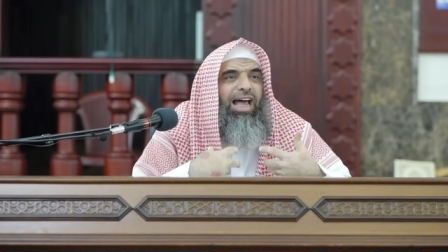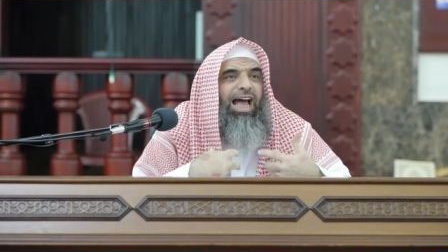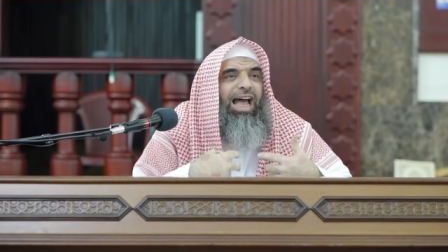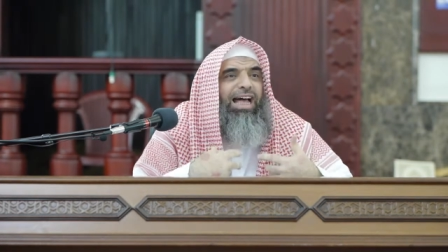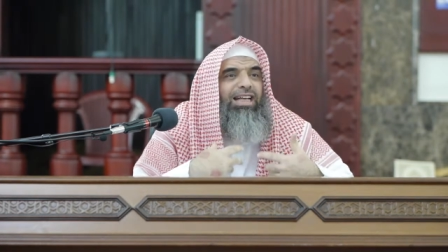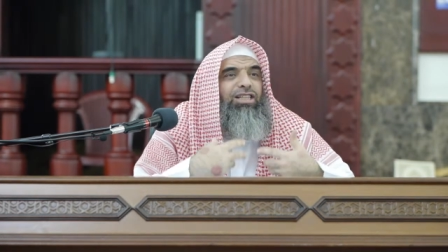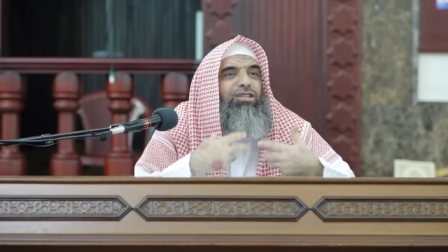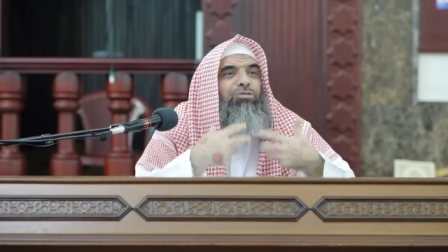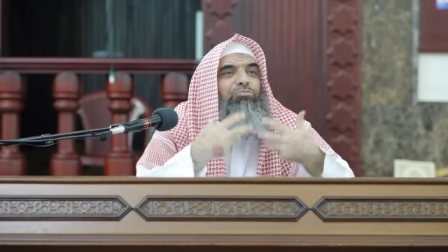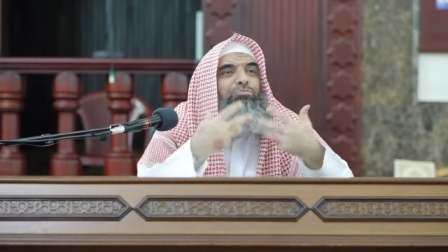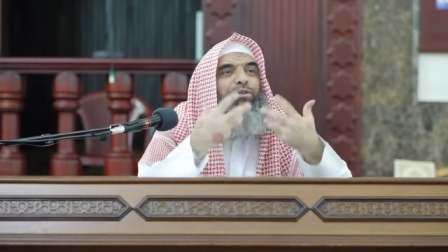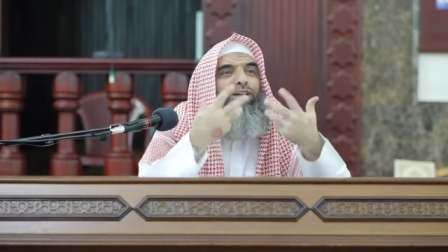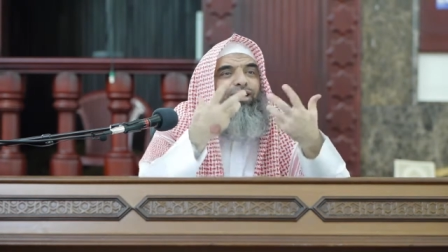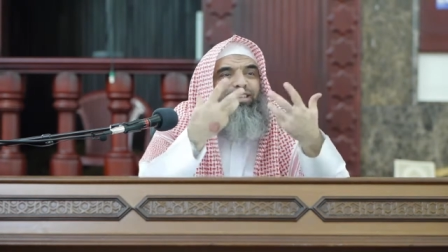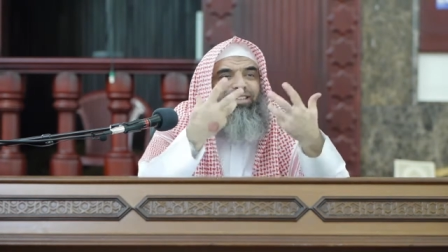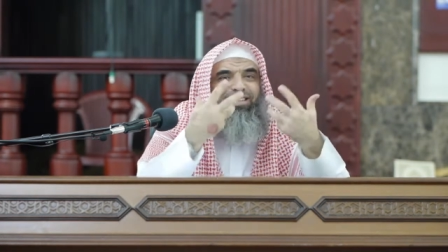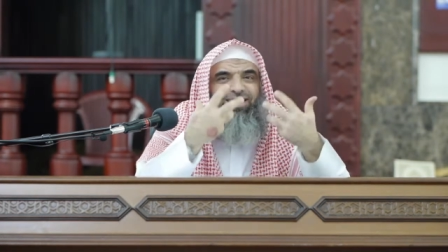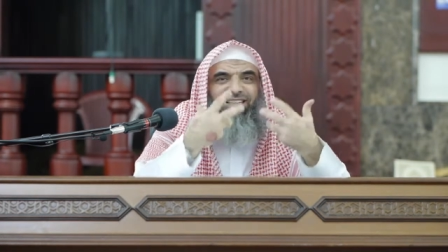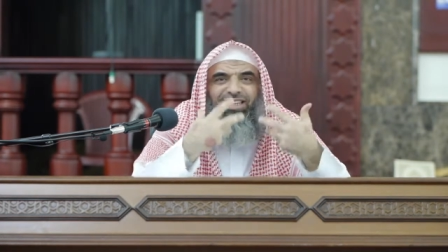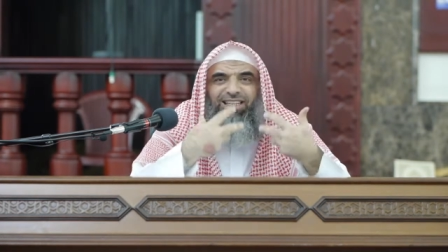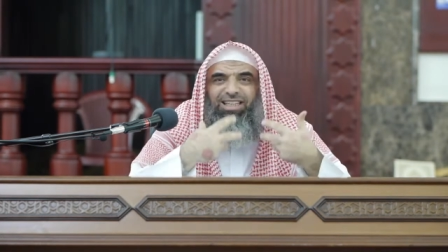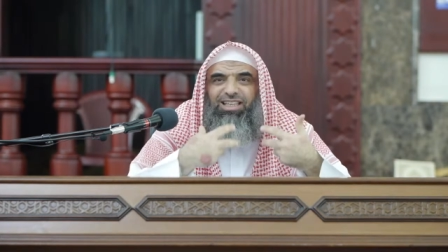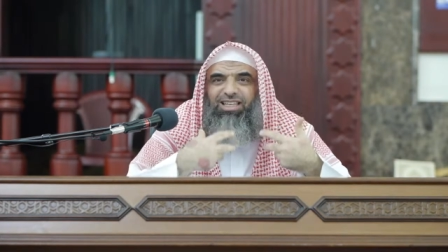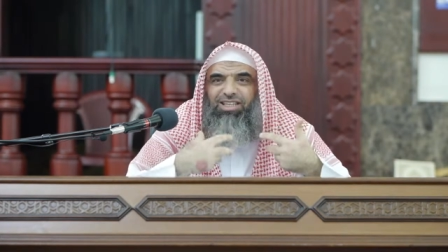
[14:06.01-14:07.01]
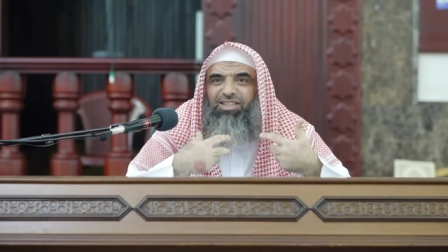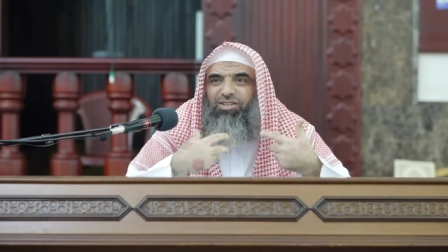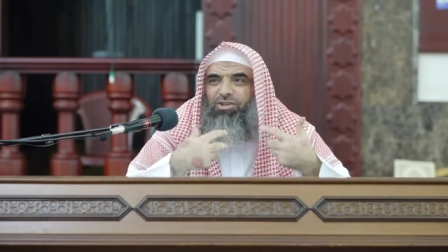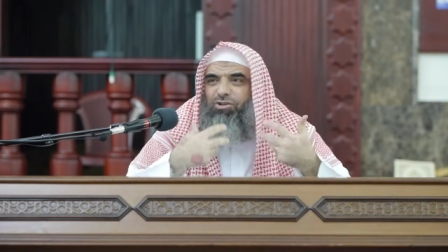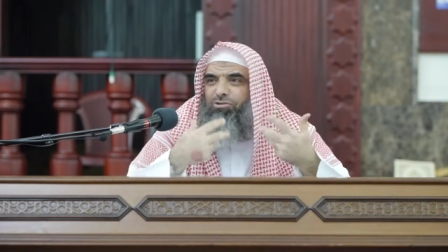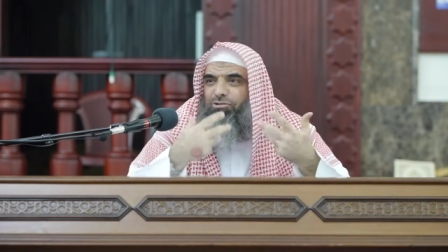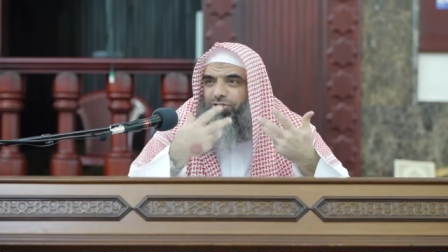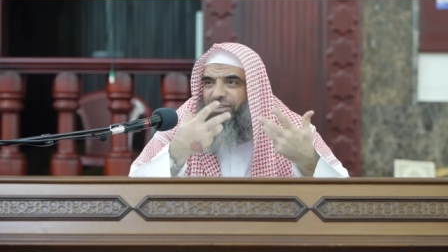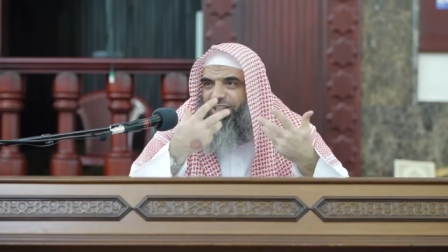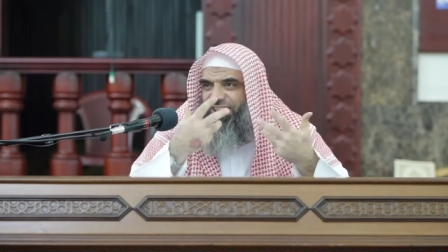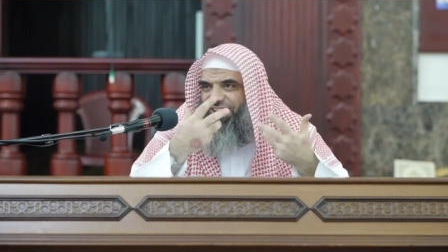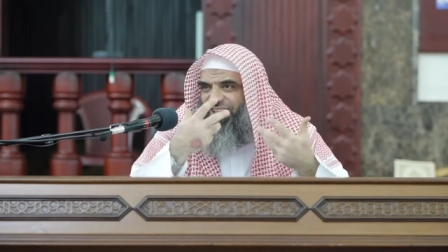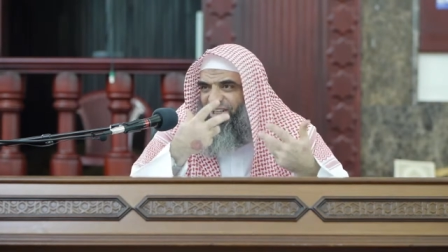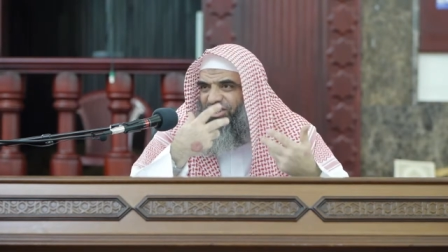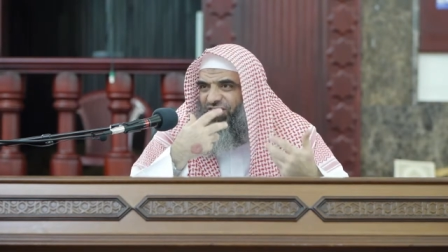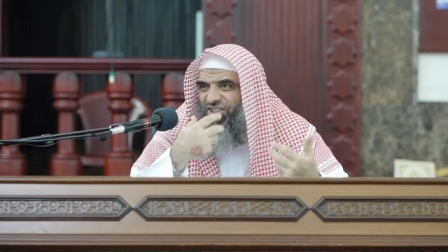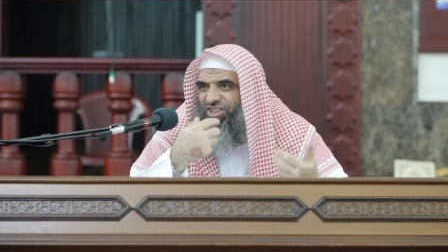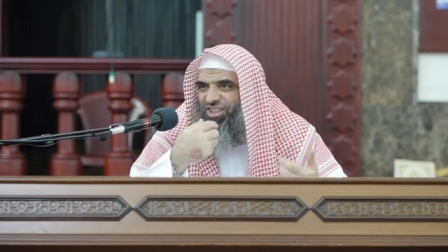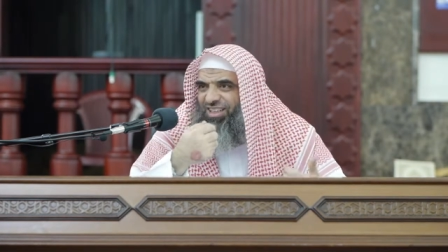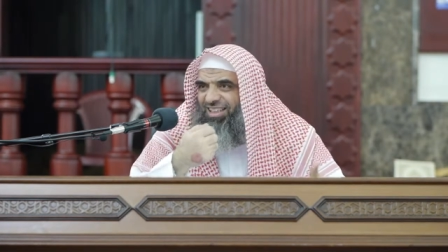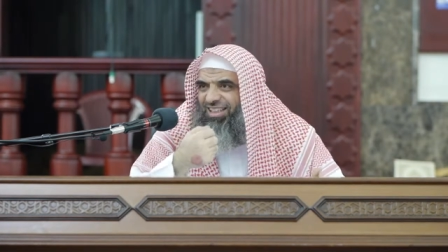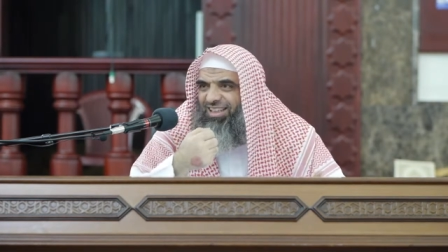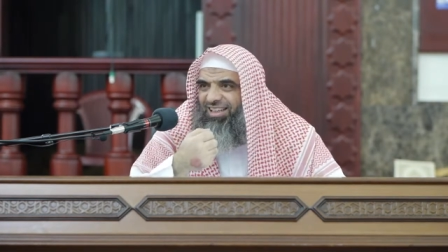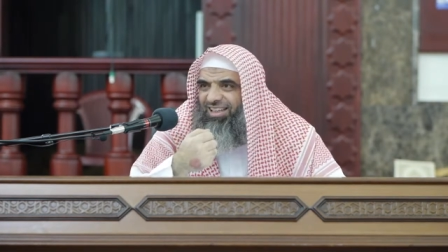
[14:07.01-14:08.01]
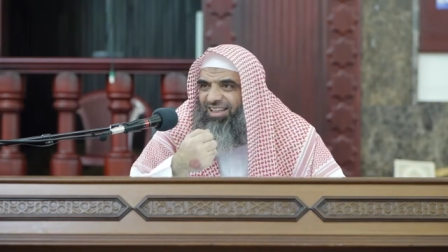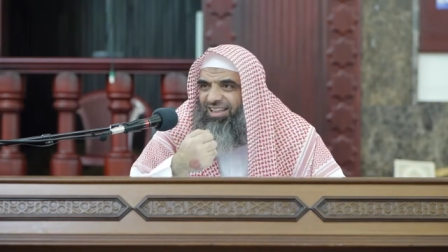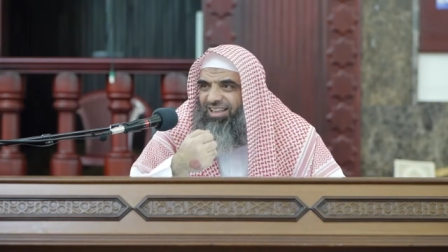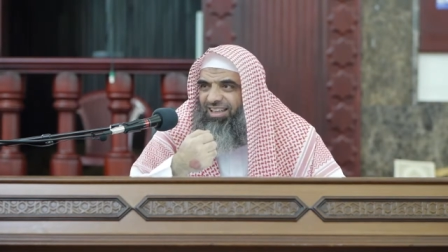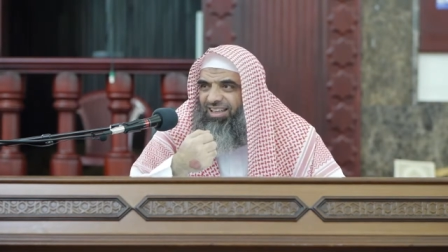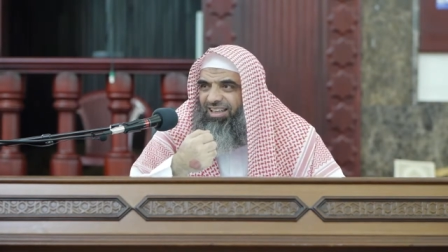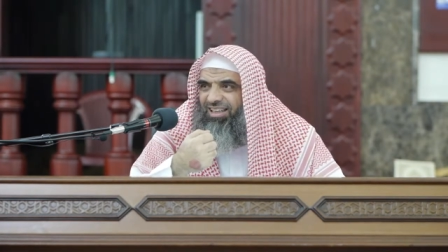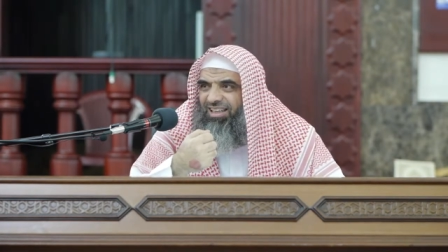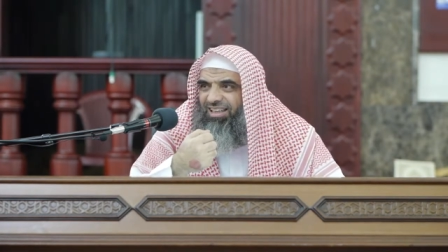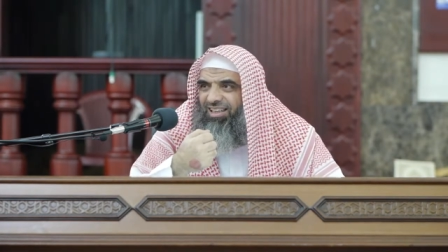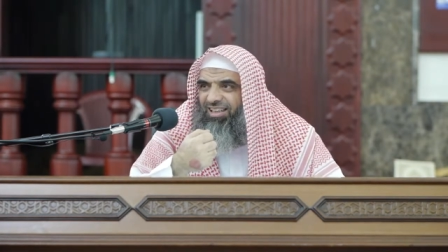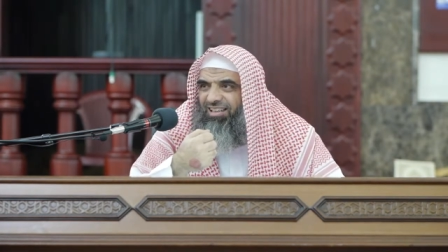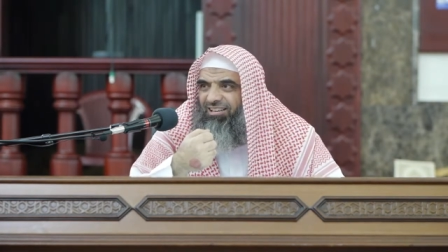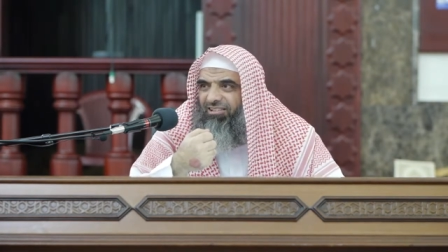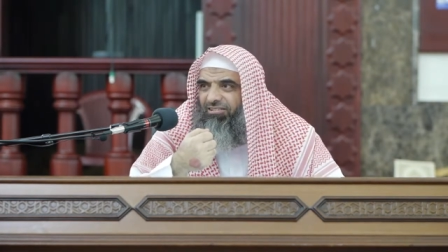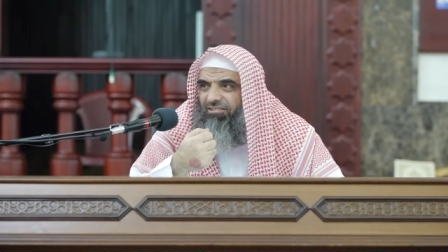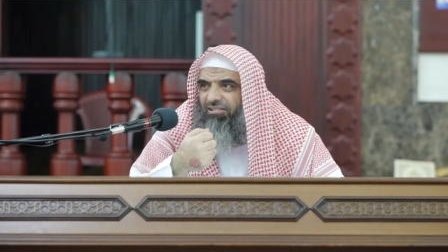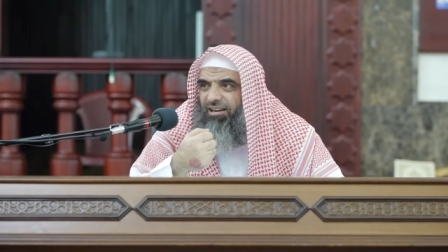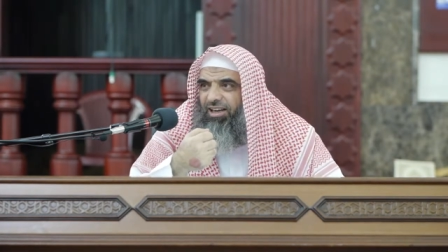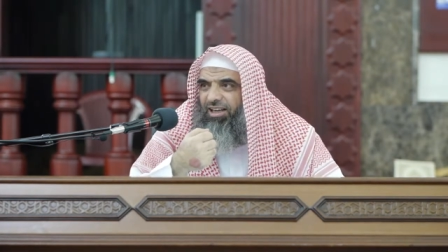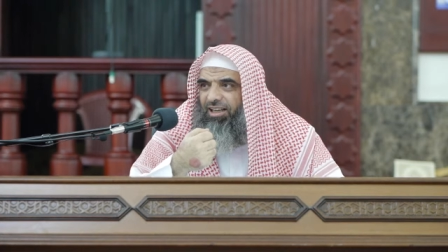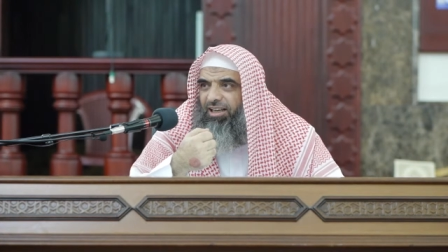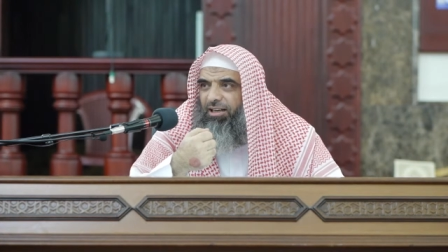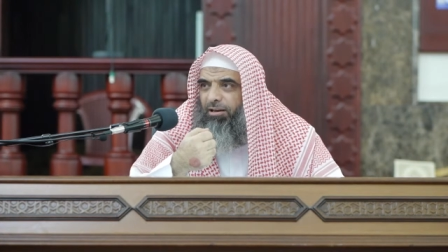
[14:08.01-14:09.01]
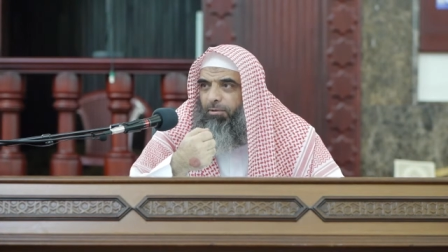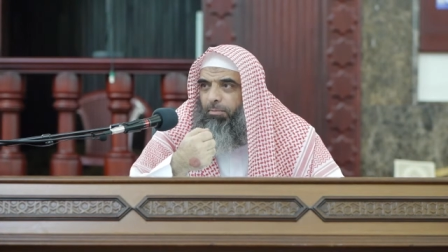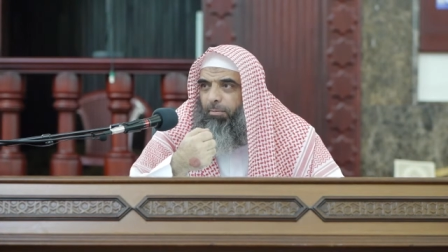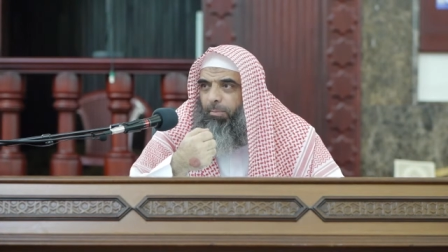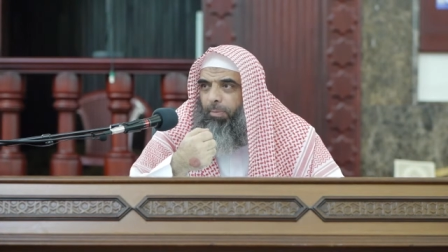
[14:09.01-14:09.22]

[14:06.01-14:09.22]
aspects in His creation, right?